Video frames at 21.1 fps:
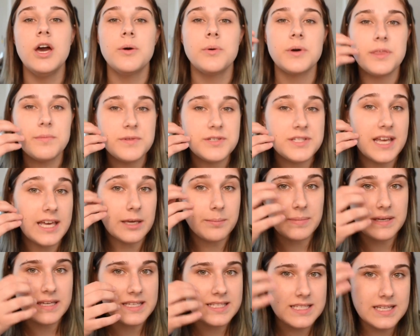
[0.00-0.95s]
with the Mosaic
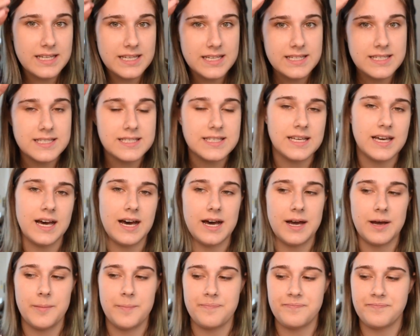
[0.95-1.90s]
pieces.
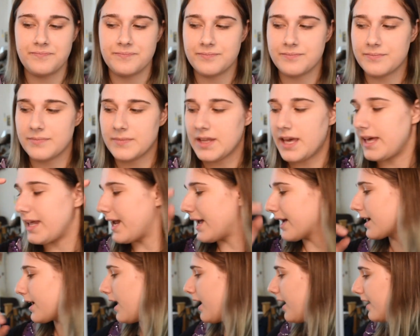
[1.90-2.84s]
And I
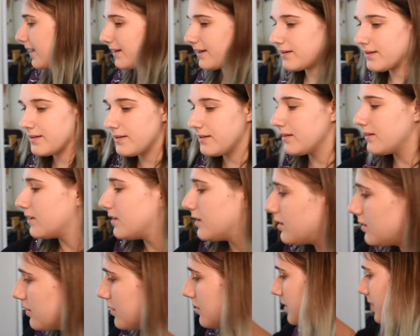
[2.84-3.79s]
got,
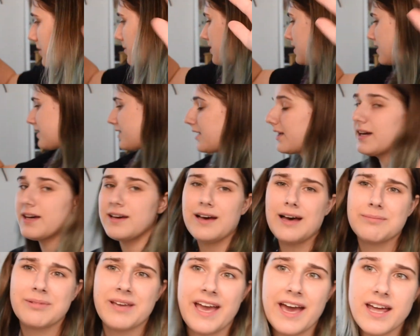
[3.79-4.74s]
wait, where are they?
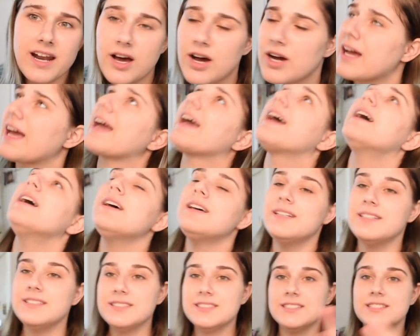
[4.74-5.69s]
Okay,
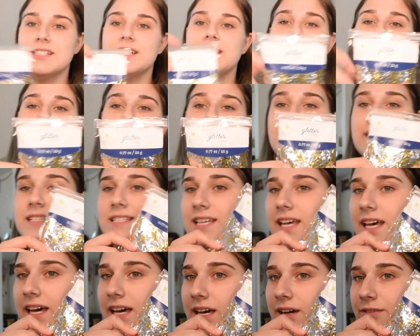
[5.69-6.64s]
these
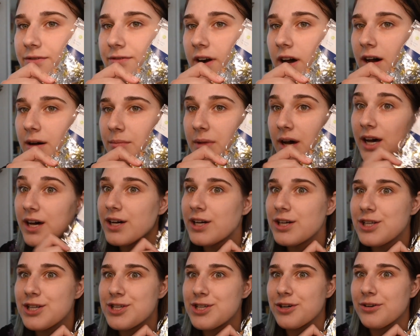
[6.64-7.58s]
from
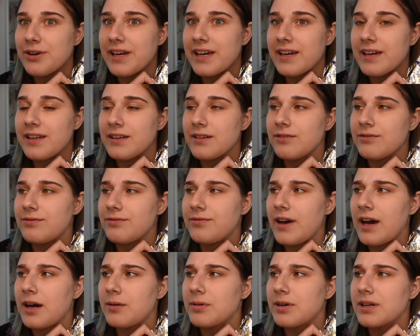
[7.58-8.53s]
Joann
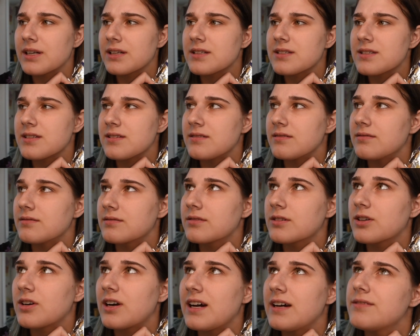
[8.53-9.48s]
Fabrics and
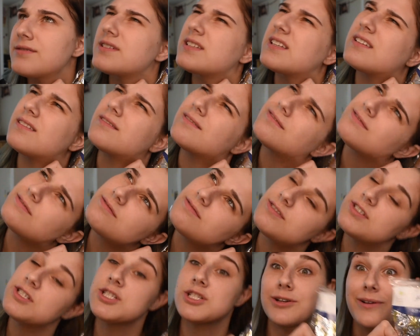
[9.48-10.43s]
Crafts and
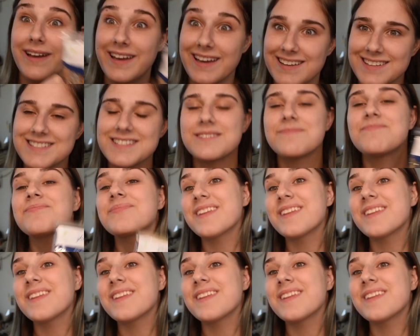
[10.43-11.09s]
Joann's.